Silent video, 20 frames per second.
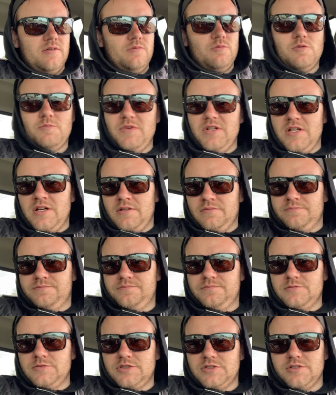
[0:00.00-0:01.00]
we'll be done.
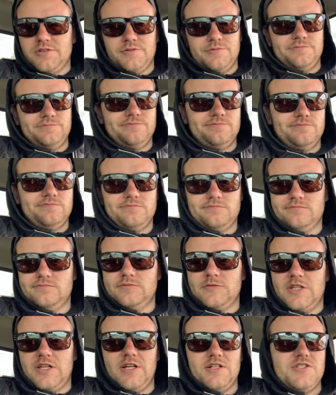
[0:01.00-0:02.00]
So,
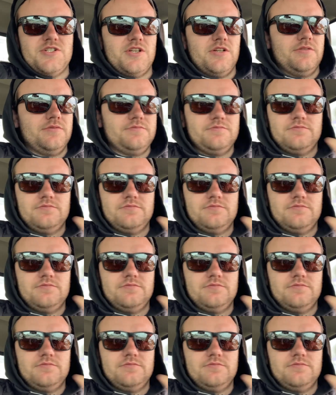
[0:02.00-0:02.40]
catch ya.